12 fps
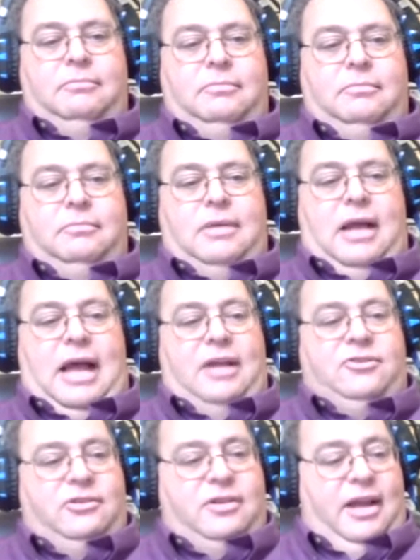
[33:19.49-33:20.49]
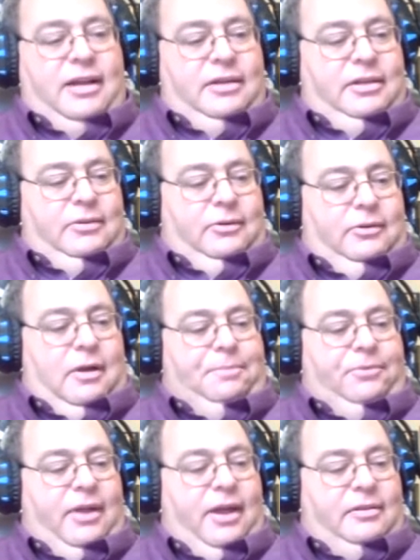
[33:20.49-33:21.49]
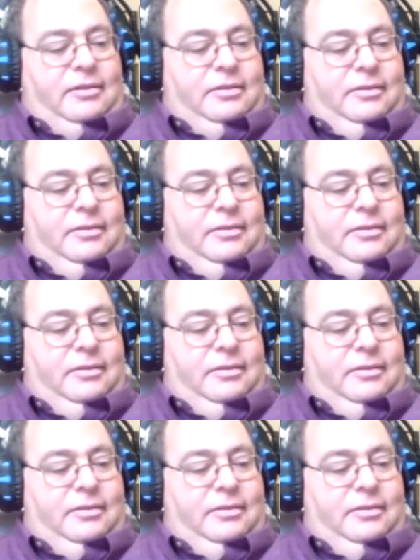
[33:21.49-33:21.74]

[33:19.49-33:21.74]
that as an excited utterance where